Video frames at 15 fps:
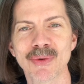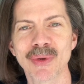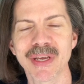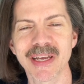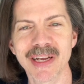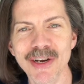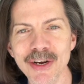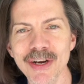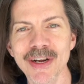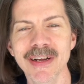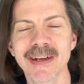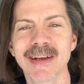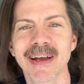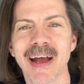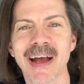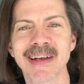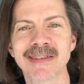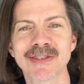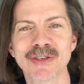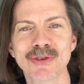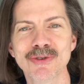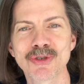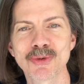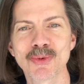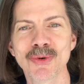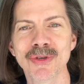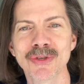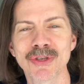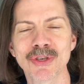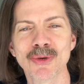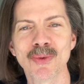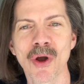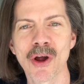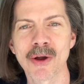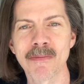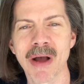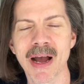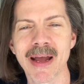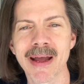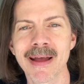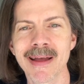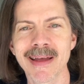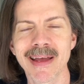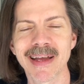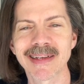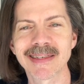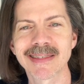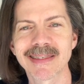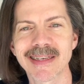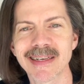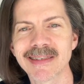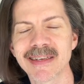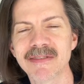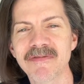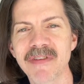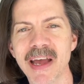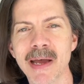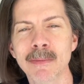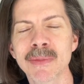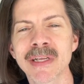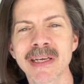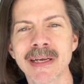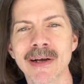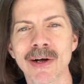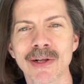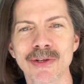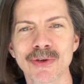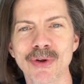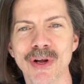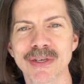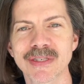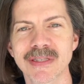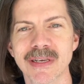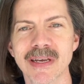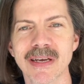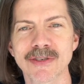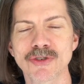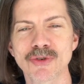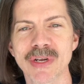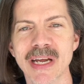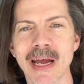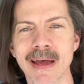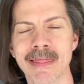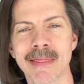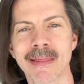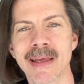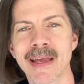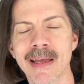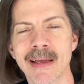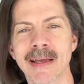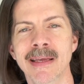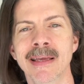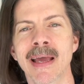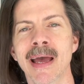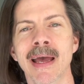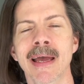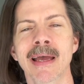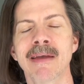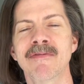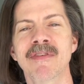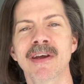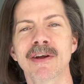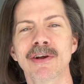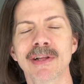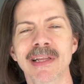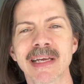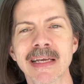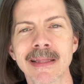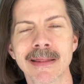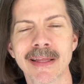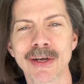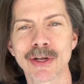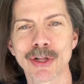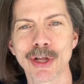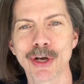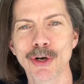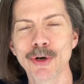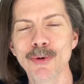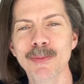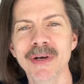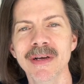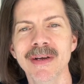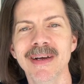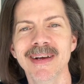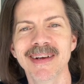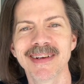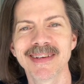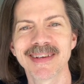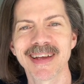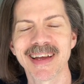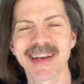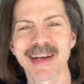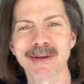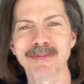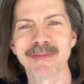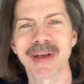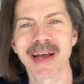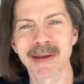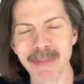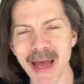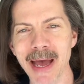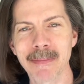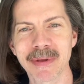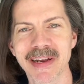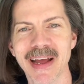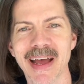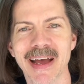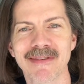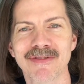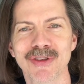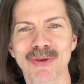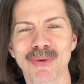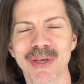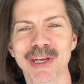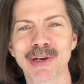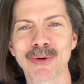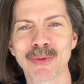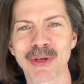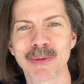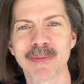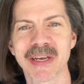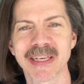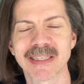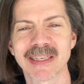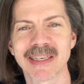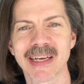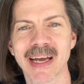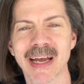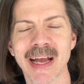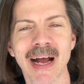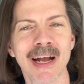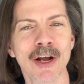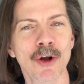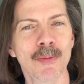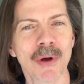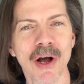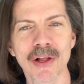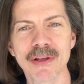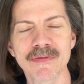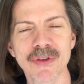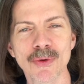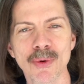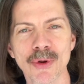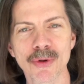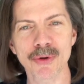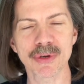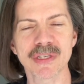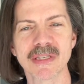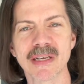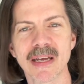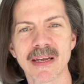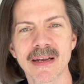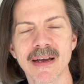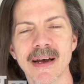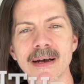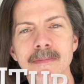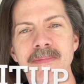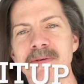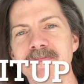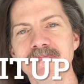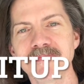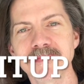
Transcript: here. As usual, you are my extended family all across the country and yay, verily, the globe. And I'm, I'm happy to have you here with me today. I hope all of you are chrising it up